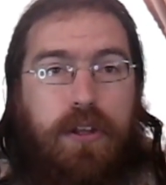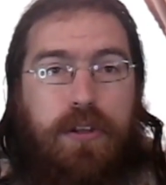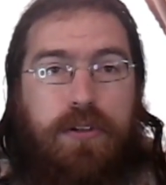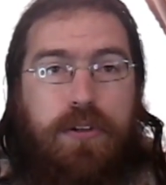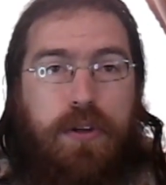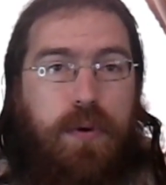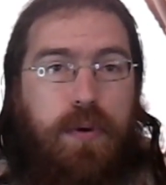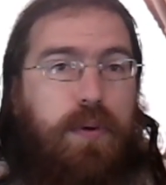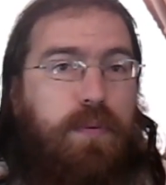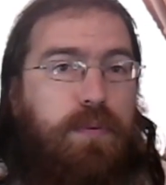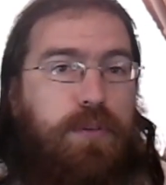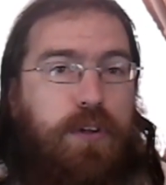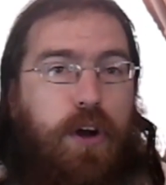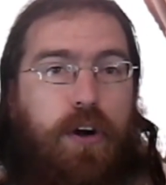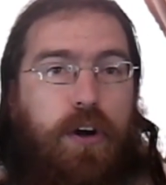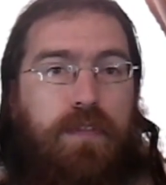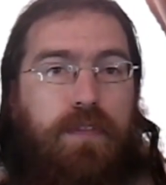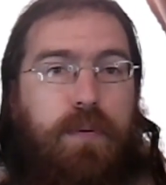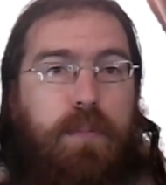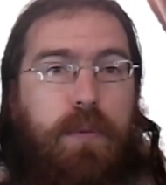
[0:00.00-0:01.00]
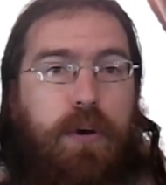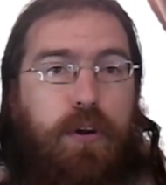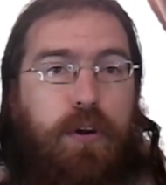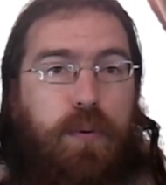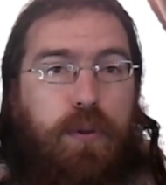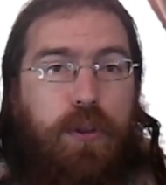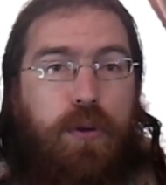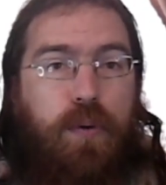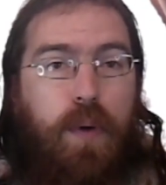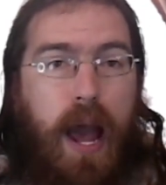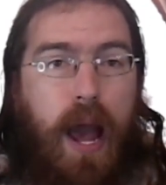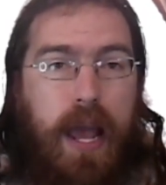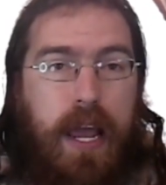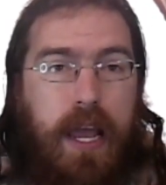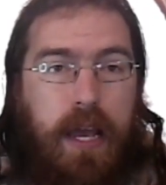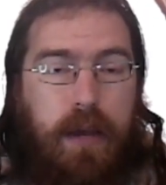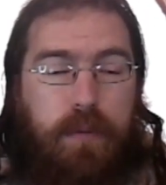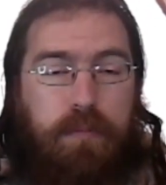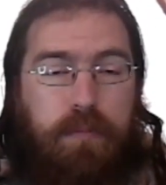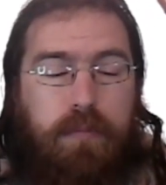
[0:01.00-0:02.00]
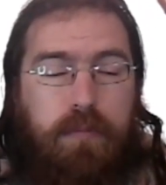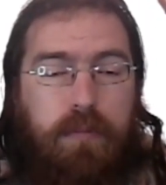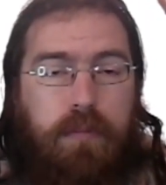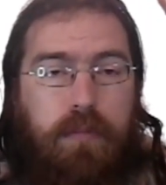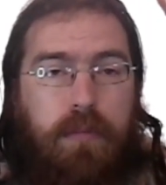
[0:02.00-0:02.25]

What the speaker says: So he was already familiar with who I am.